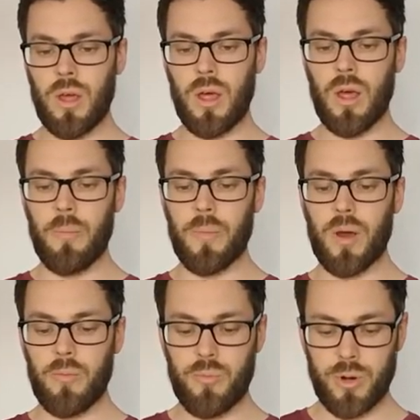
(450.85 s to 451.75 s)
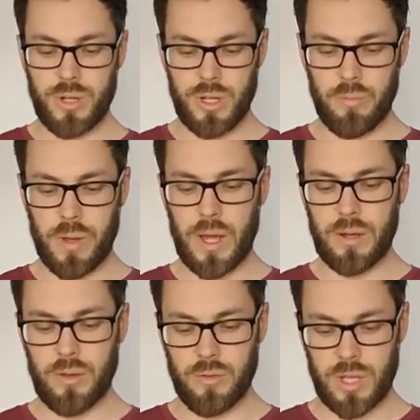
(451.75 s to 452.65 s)
I'm pretty
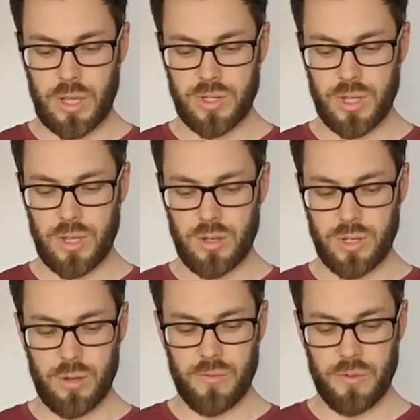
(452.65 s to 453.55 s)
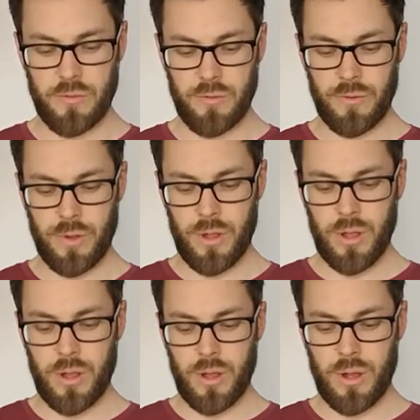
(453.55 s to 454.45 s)
bad at guessing in terms of
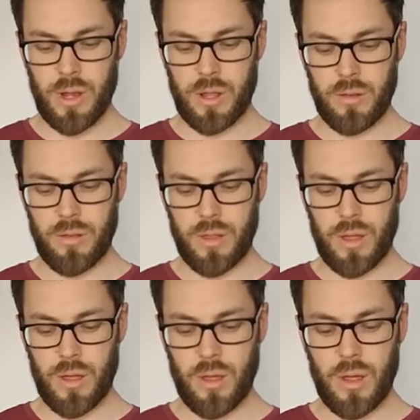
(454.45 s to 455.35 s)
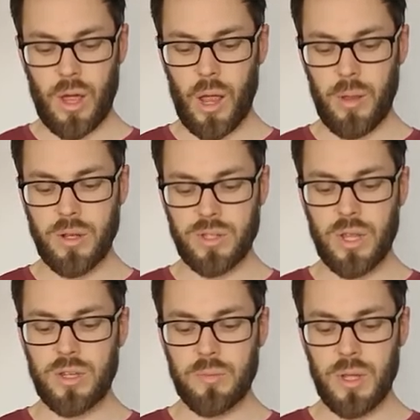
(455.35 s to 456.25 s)
length there. In
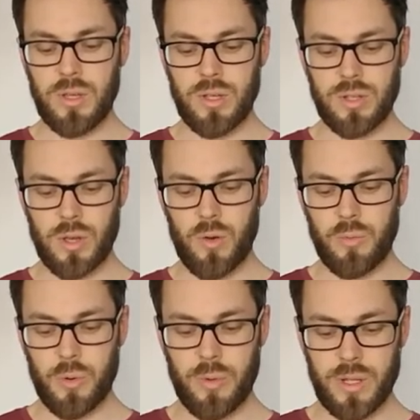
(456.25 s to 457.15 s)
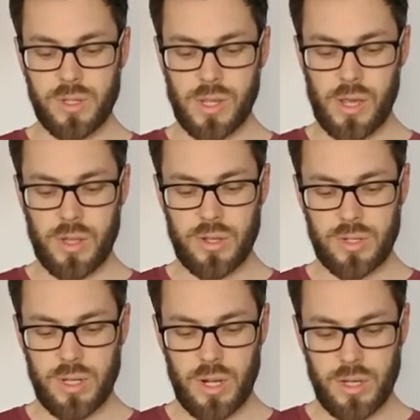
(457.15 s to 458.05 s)
centimeters, I would probably say
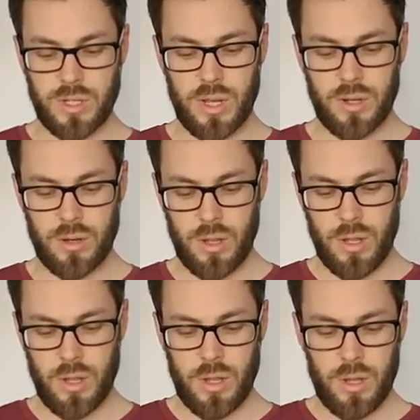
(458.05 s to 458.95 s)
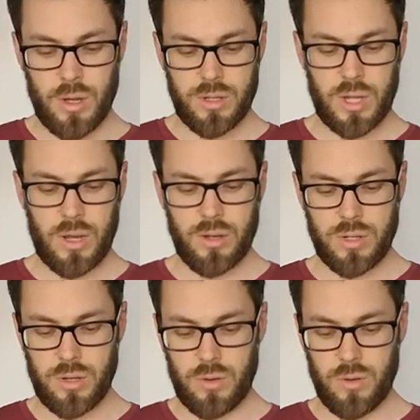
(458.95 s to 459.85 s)
that's nearly 10
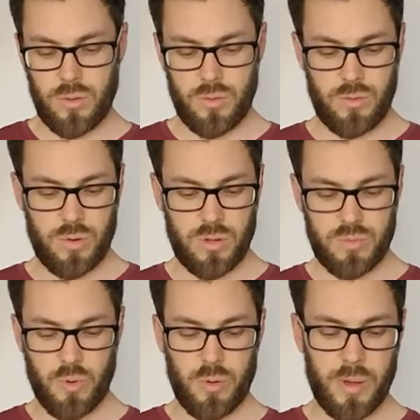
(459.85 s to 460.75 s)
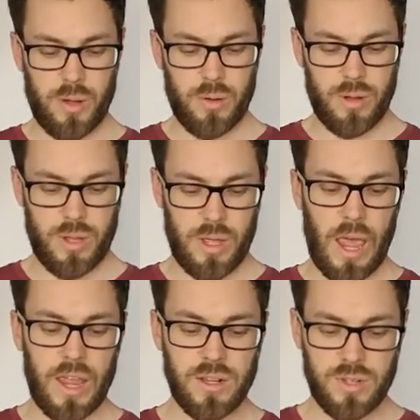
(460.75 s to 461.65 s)
to, it's probably about
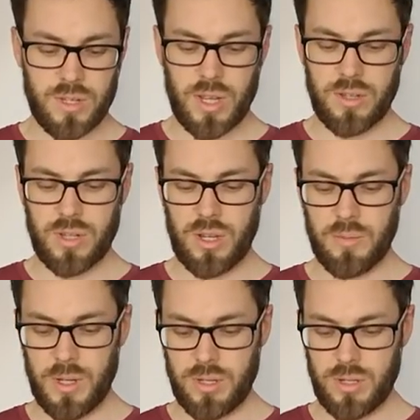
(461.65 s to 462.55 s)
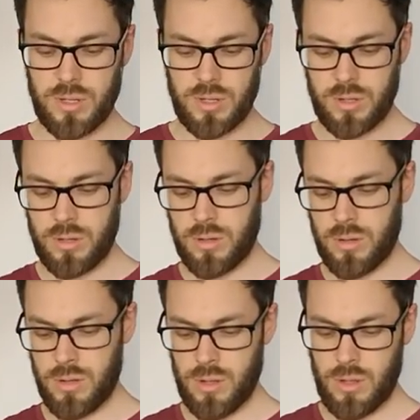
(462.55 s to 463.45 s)
8 to 10 centimeters,
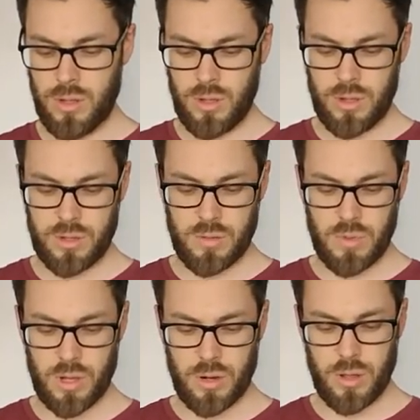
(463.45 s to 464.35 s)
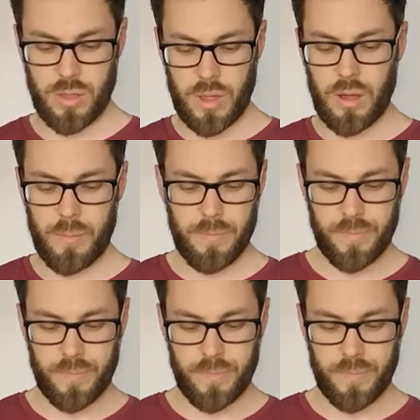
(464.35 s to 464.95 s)
something like that.